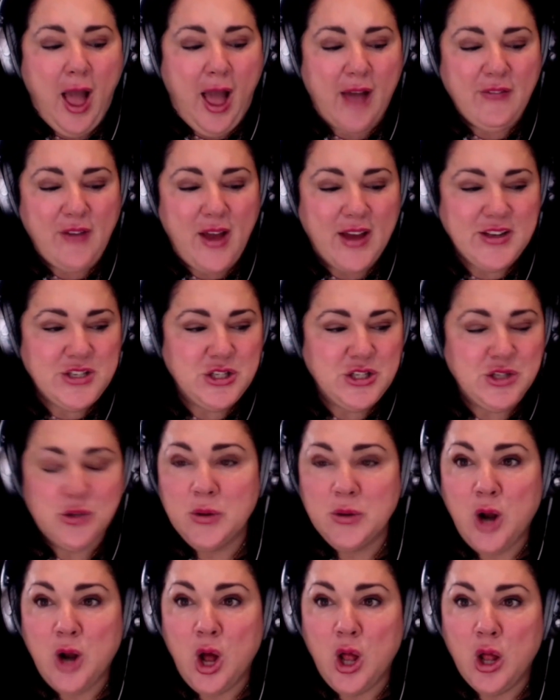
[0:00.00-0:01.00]
I've had to
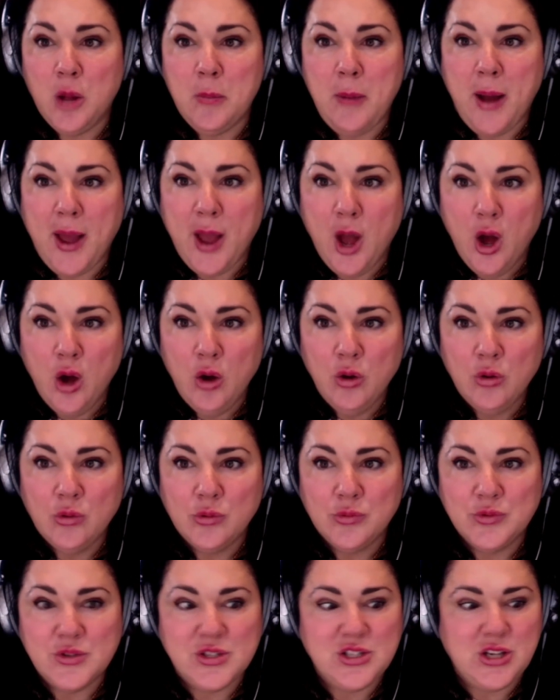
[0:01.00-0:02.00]
do it all on my
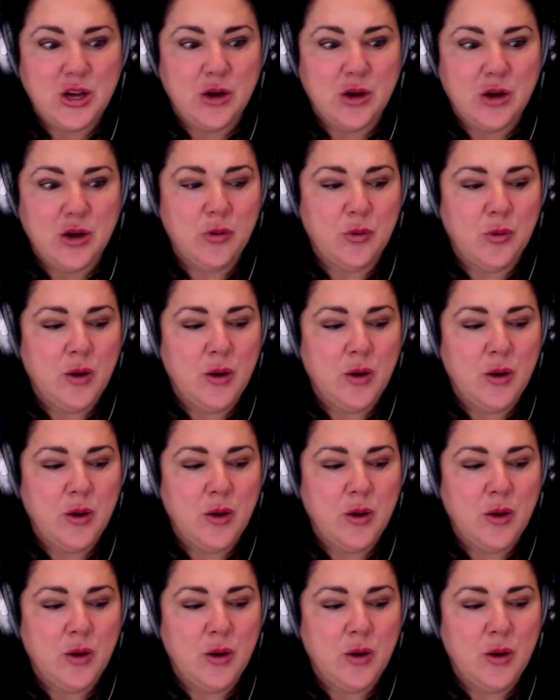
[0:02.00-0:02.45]
own. So